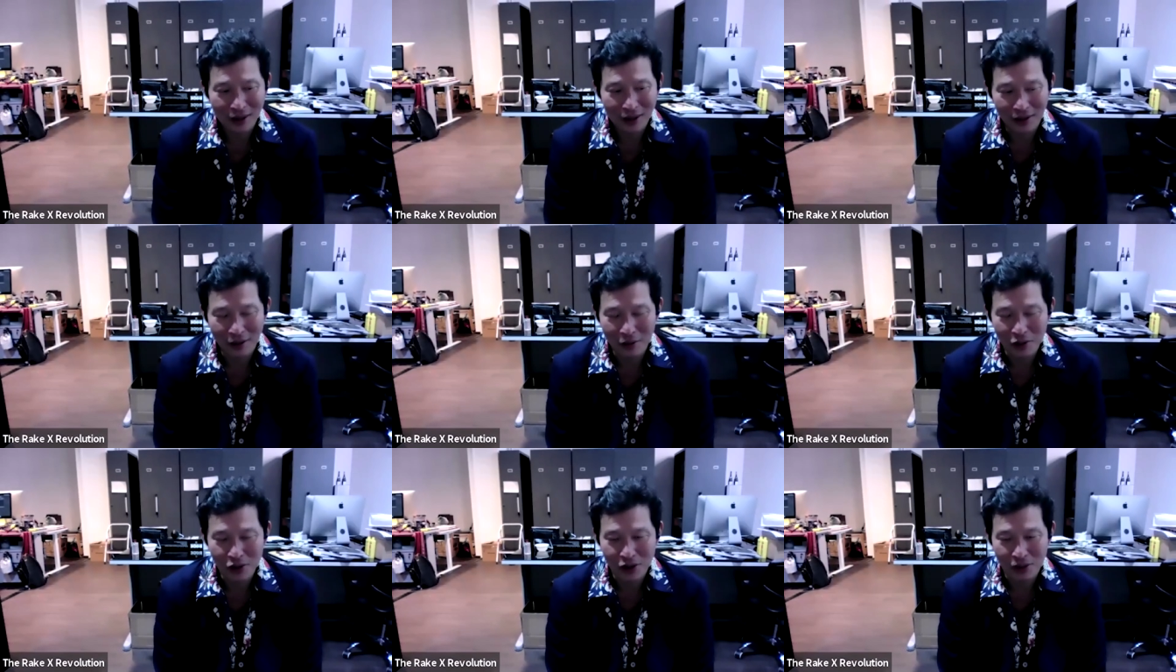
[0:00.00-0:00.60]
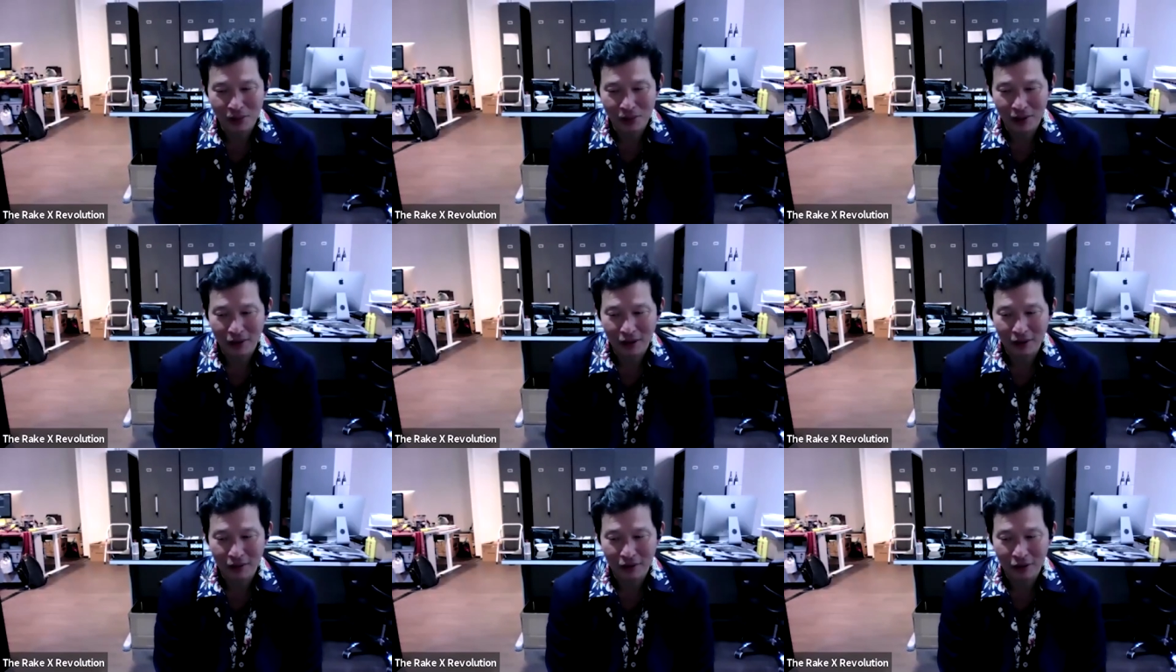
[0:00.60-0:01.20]
I think I was probably
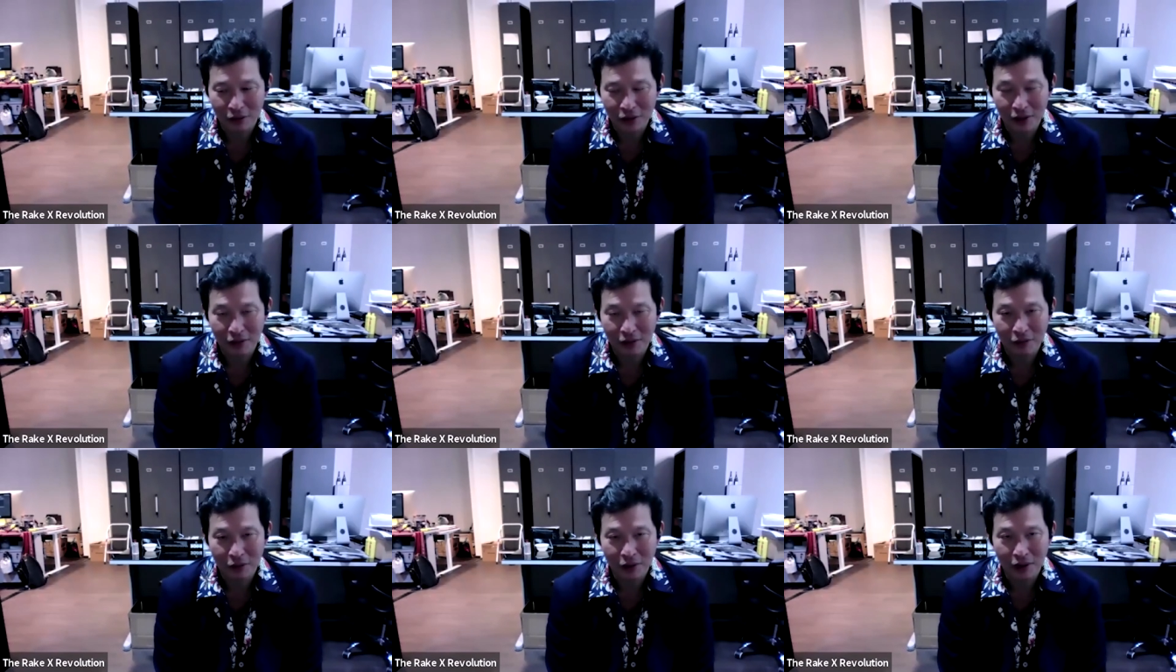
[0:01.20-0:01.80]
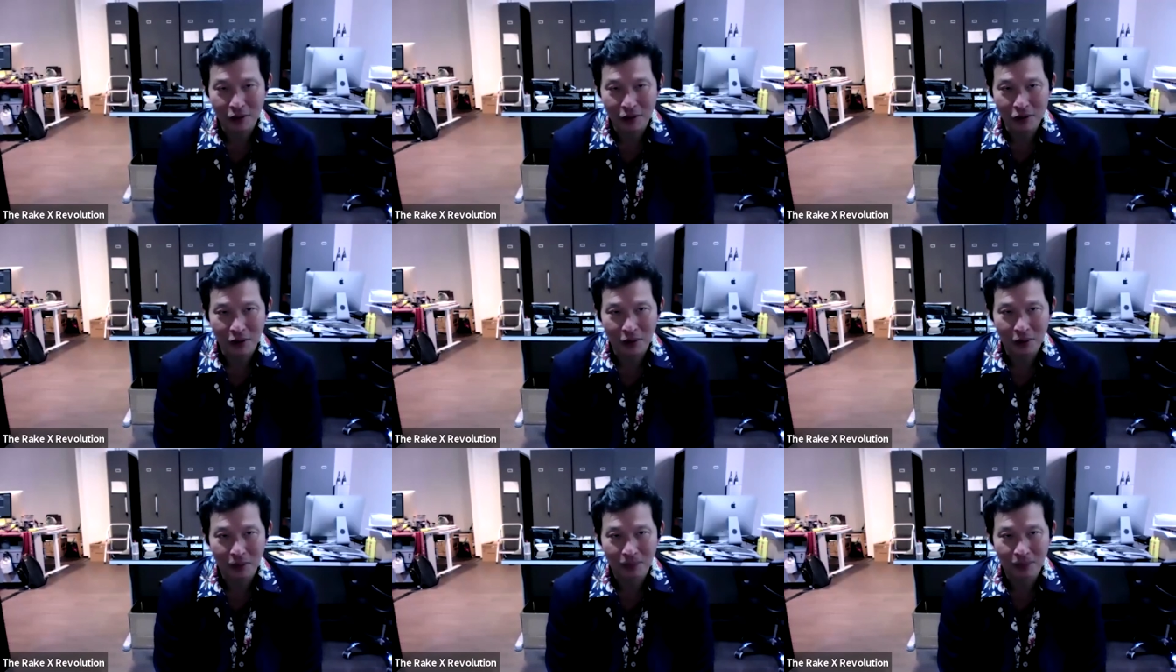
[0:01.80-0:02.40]
like 13 or 14 years
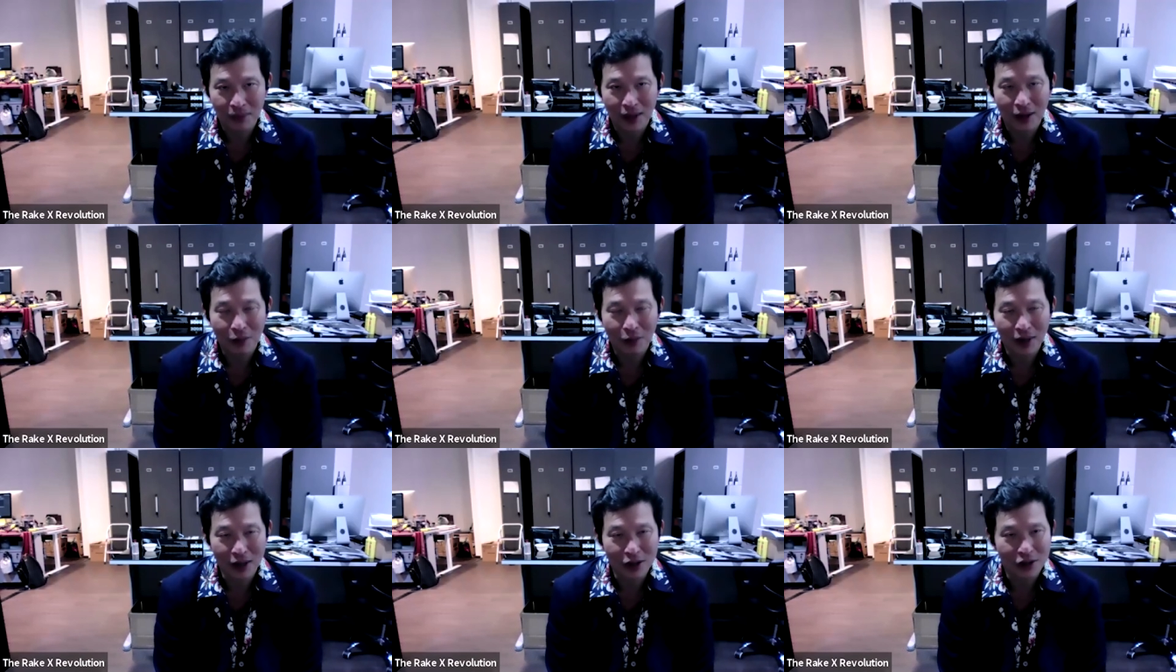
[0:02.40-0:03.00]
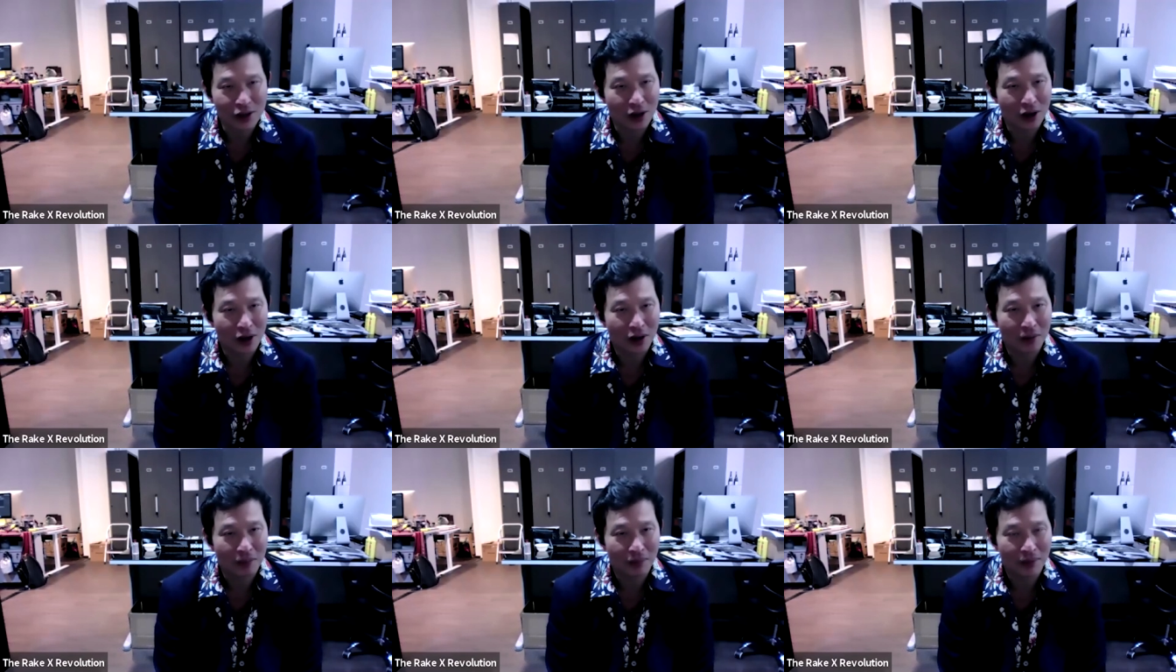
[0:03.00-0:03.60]
old um, when I
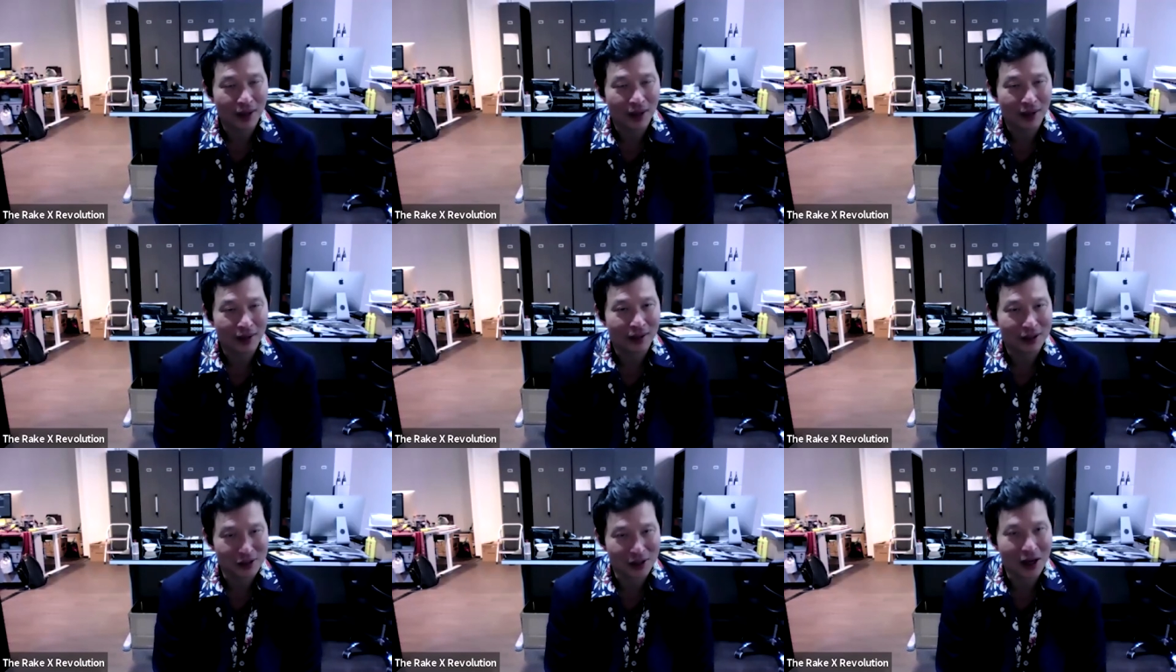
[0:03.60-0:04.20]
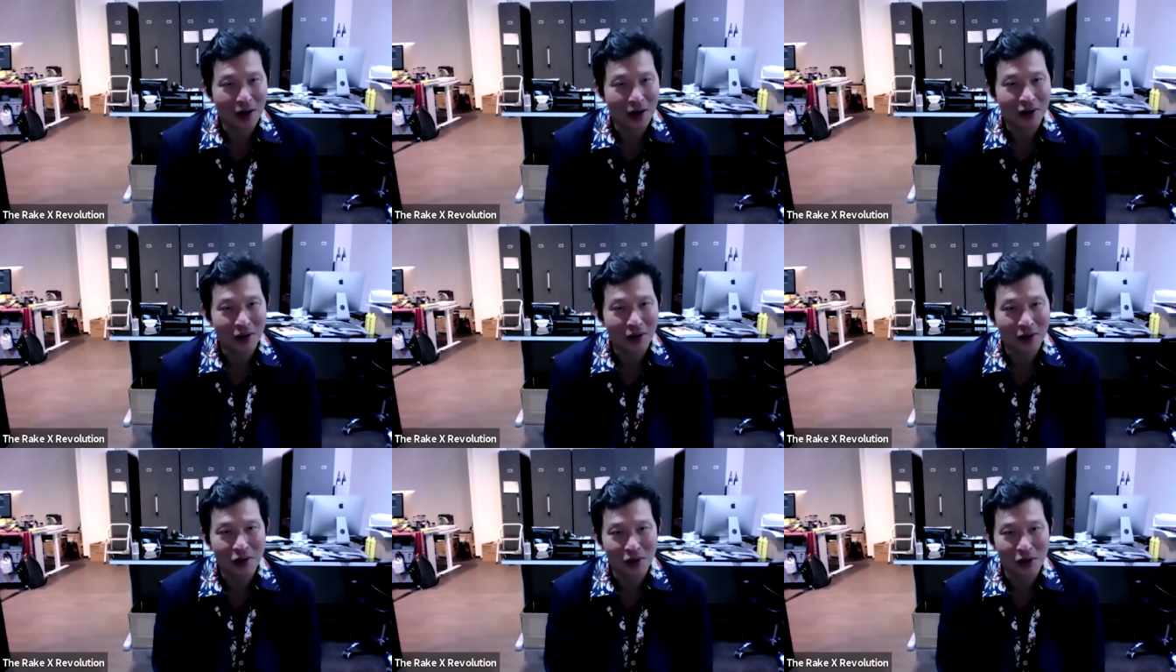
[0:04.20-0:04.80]
saw like these
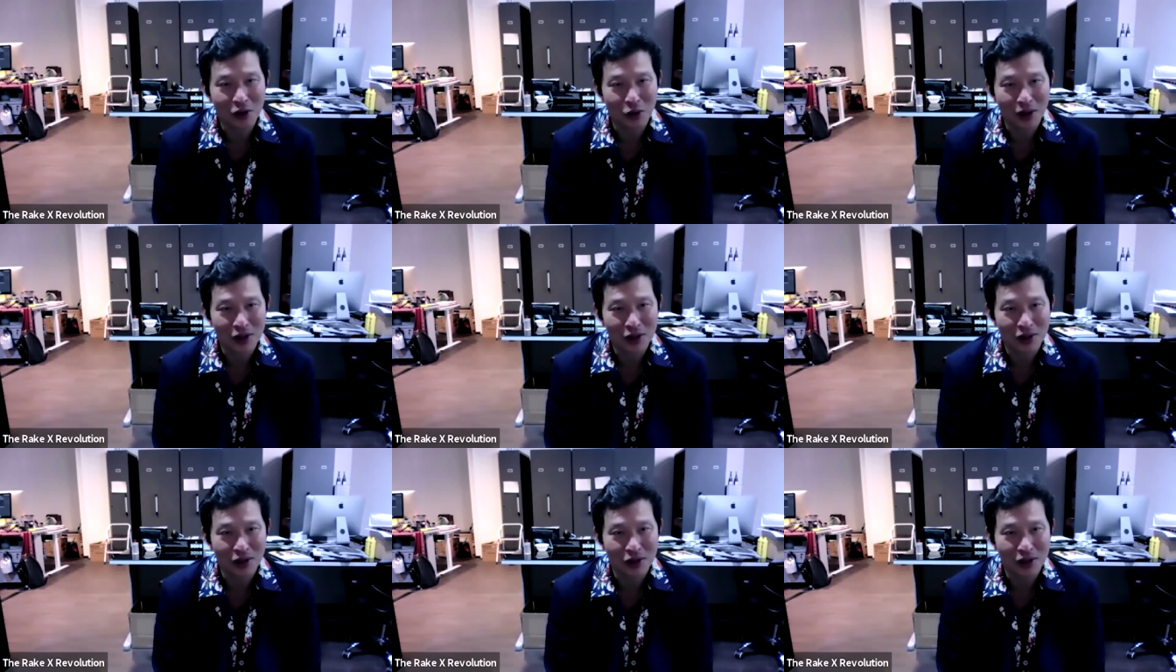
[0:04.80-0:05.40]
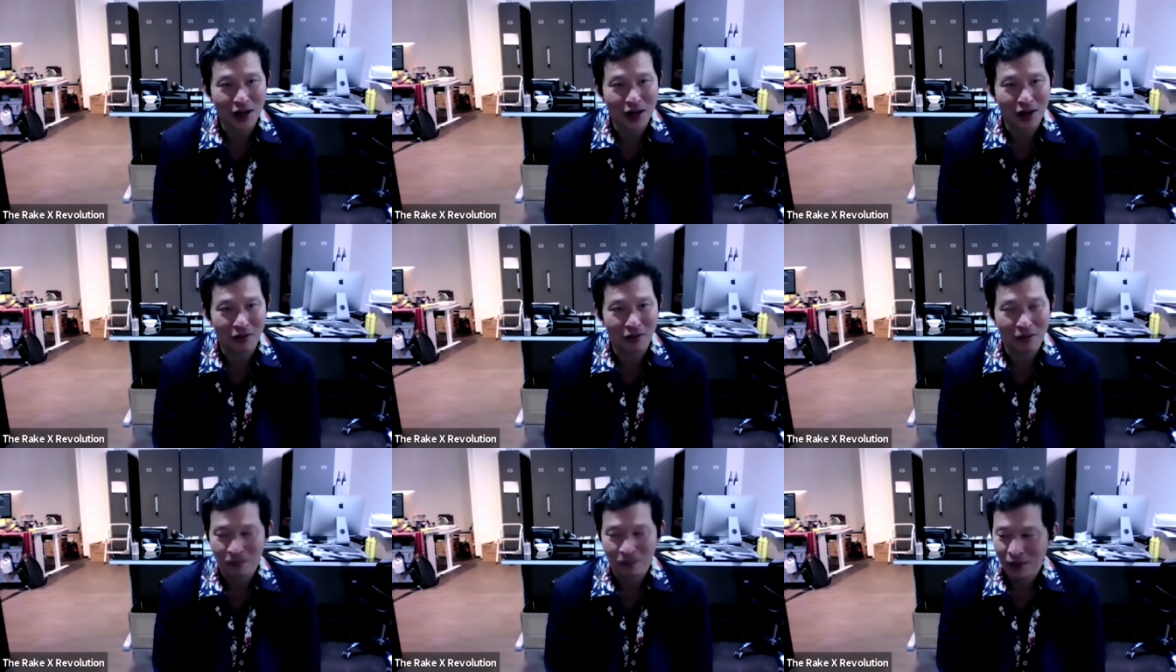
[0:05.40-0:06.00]
characters and dressed in this kind
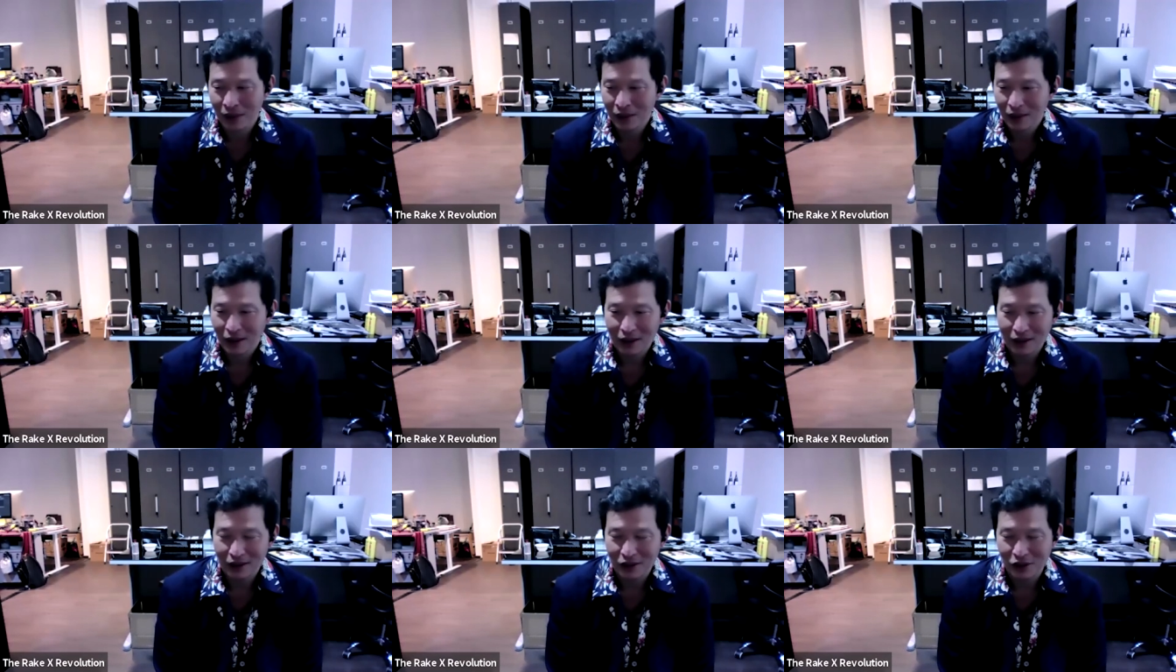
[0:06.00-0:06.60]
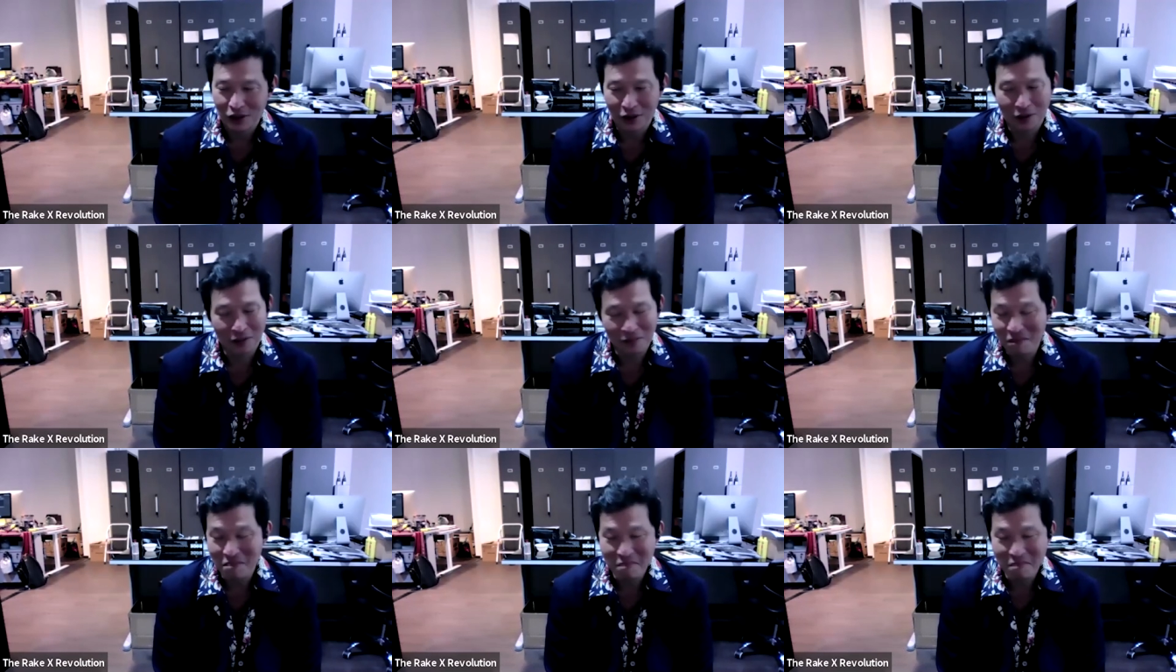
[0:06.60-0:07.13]
of sort of,